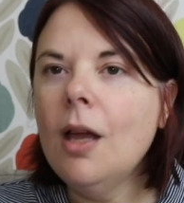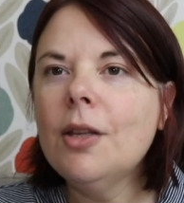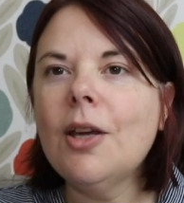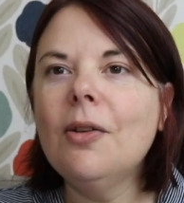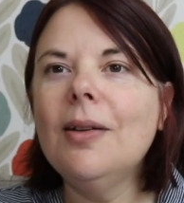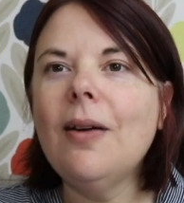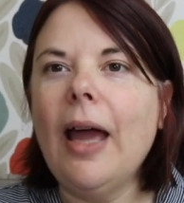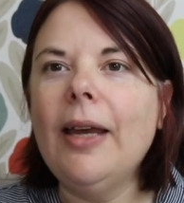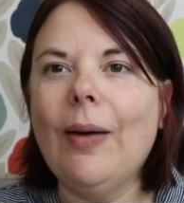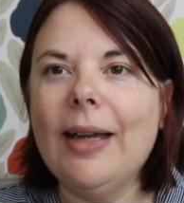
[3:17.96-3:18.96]
So
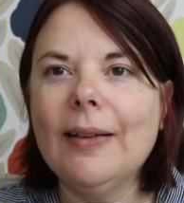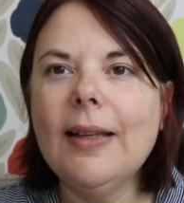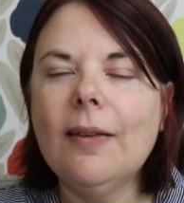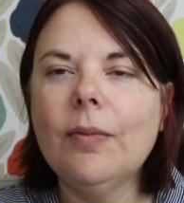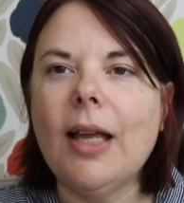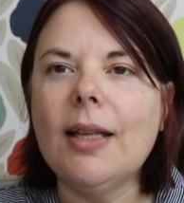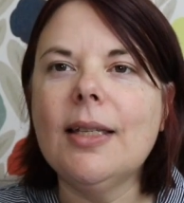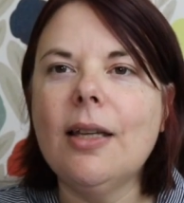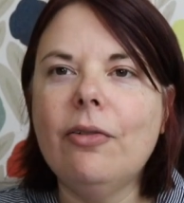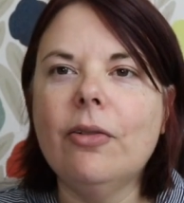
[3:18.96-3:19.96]
anyway,
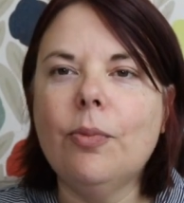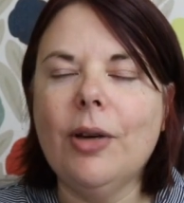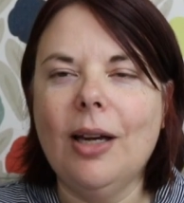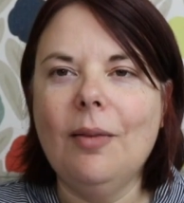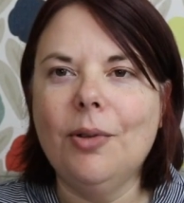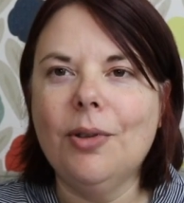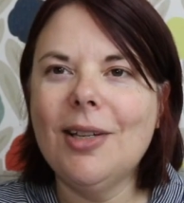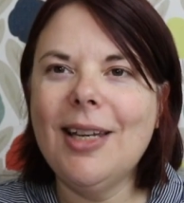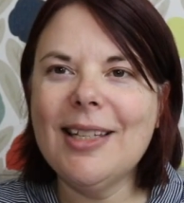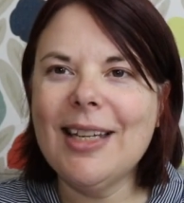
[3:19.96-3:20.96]
that's enough of the preamble.
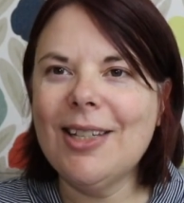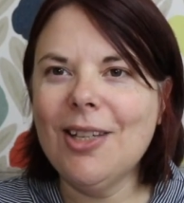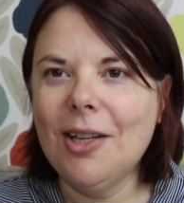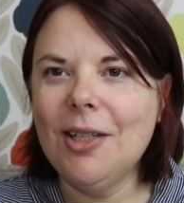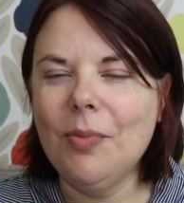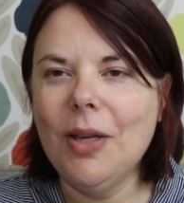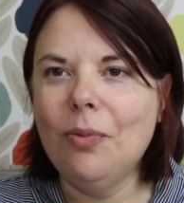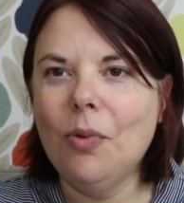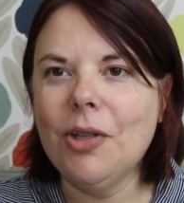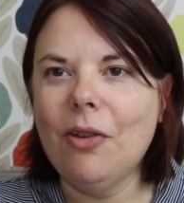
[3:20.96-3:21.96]
Let's get started
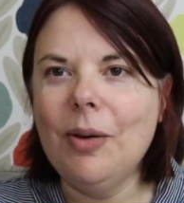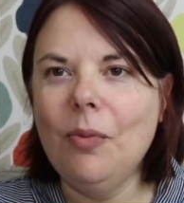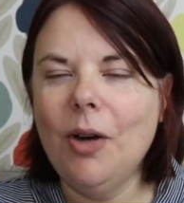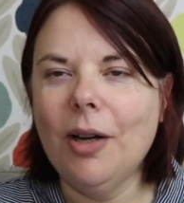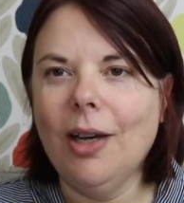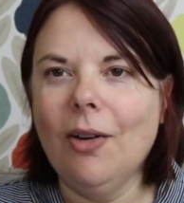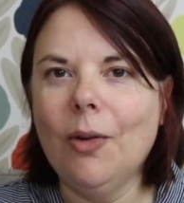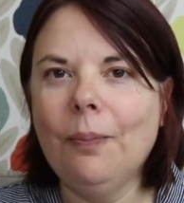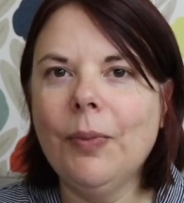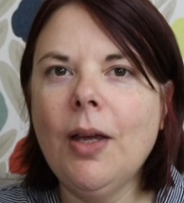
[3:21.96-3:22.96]
with what I've been working
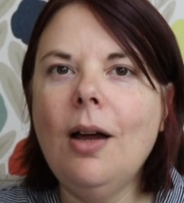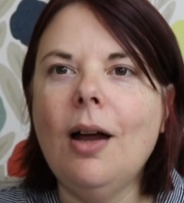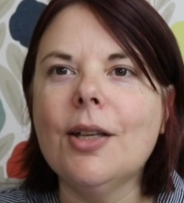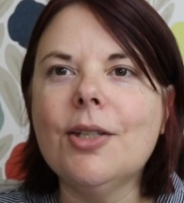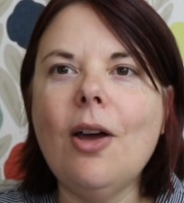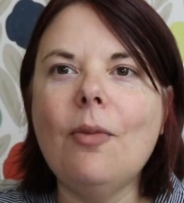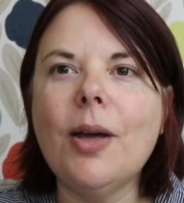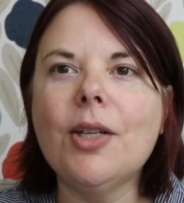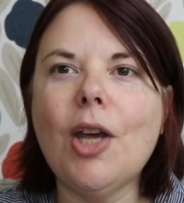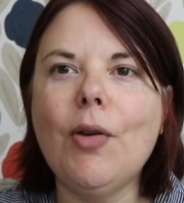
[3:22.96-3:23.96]
on. I'll start
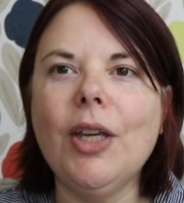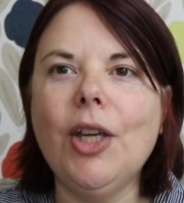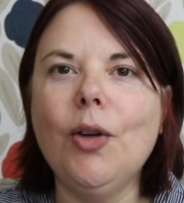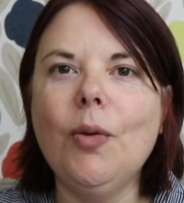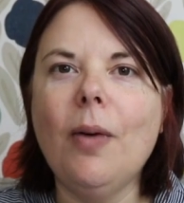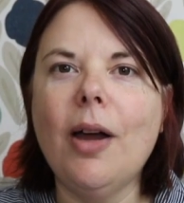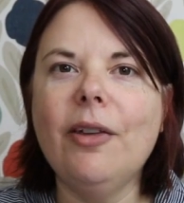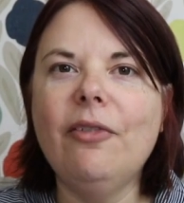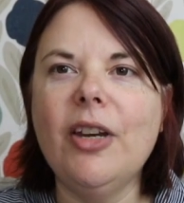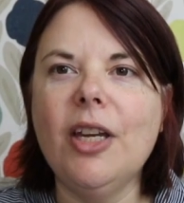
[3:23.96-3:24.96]
by showing you
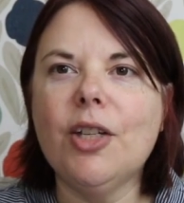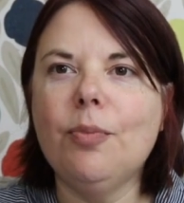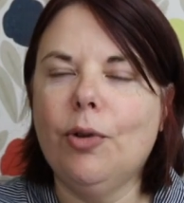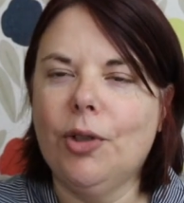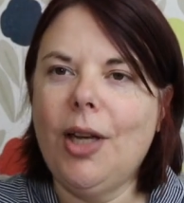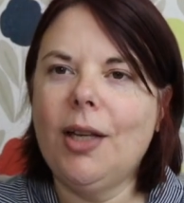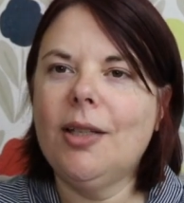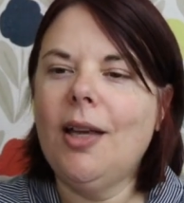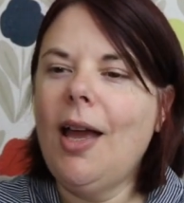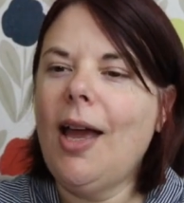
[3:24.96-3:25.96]
my finished
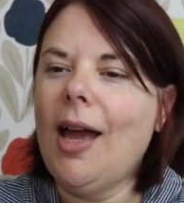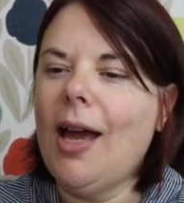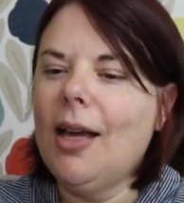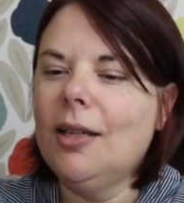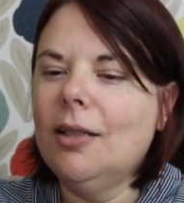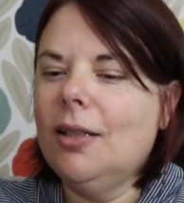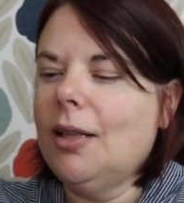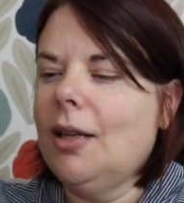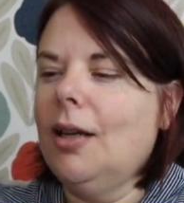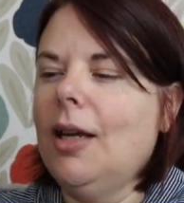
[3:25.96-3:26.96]
project, and
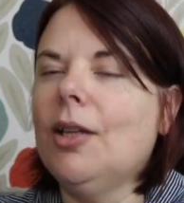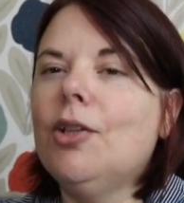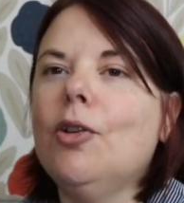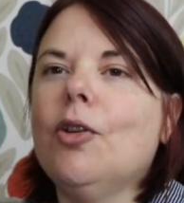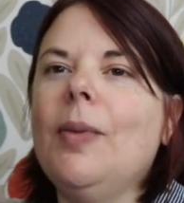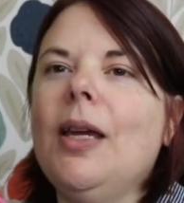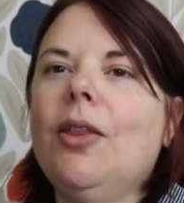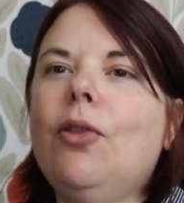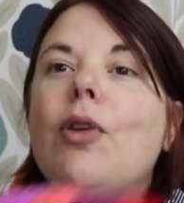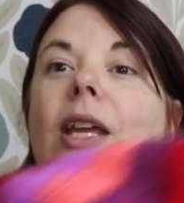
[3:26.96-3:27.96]
it took me
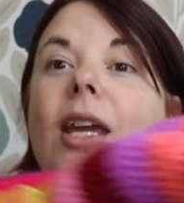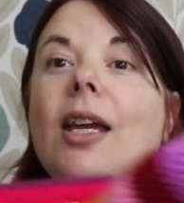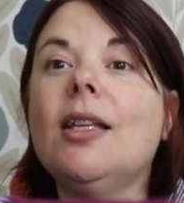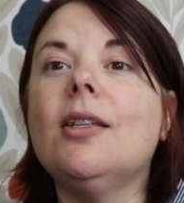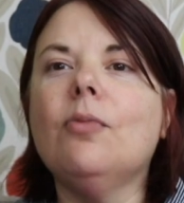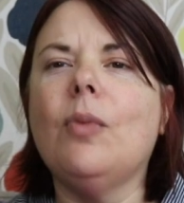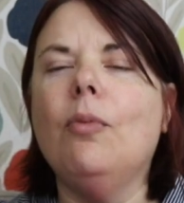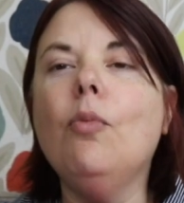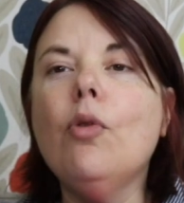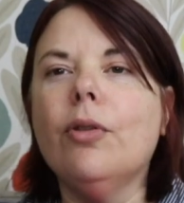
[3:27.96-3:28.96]
3 years,
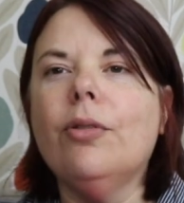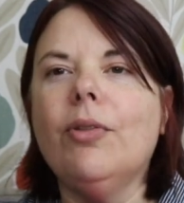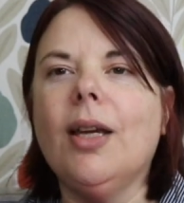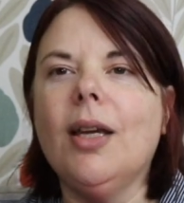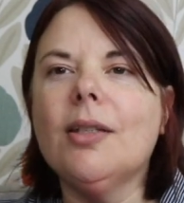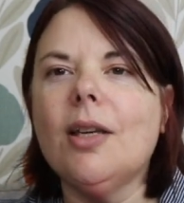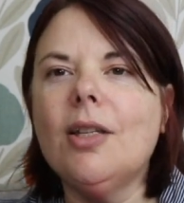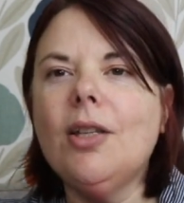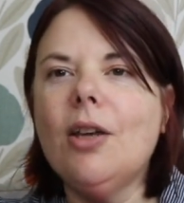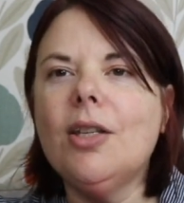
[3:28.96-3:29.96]
well, more than 3 years. I
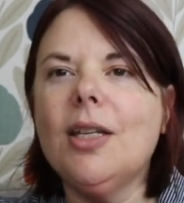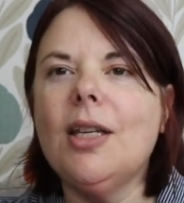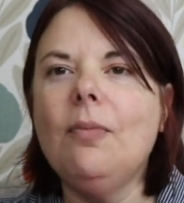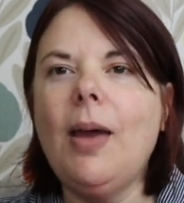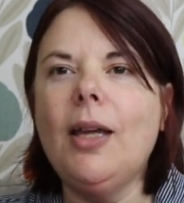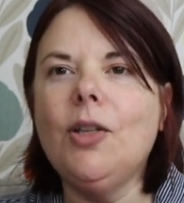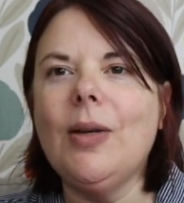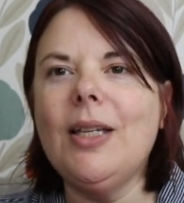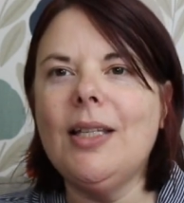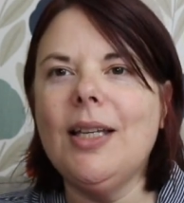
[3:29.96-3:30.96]
started it in May
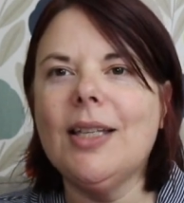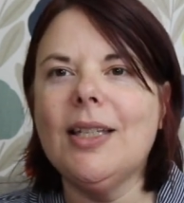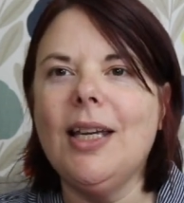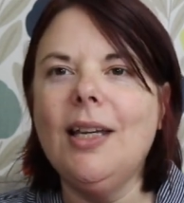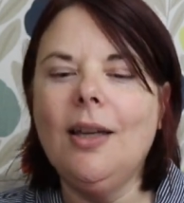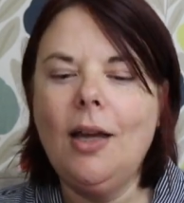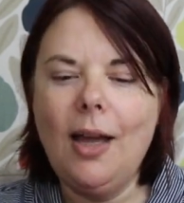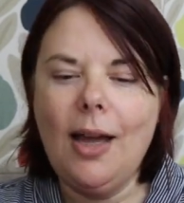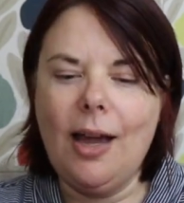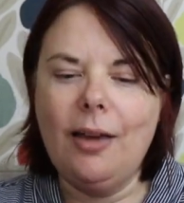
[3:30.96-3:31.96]
2016
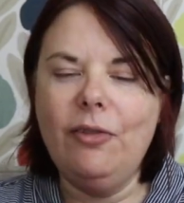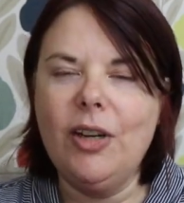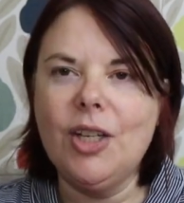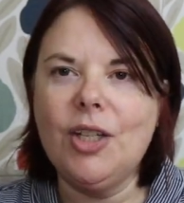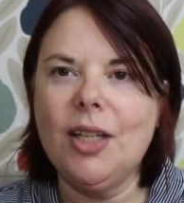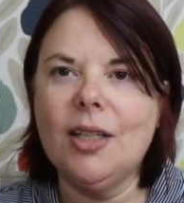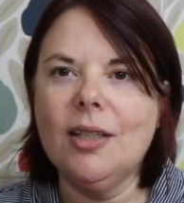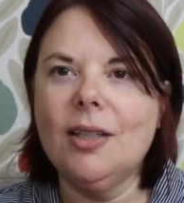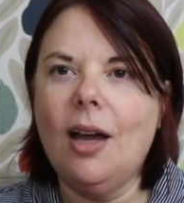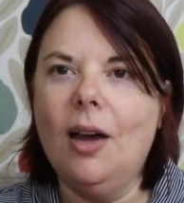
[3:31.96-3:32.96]
and finished it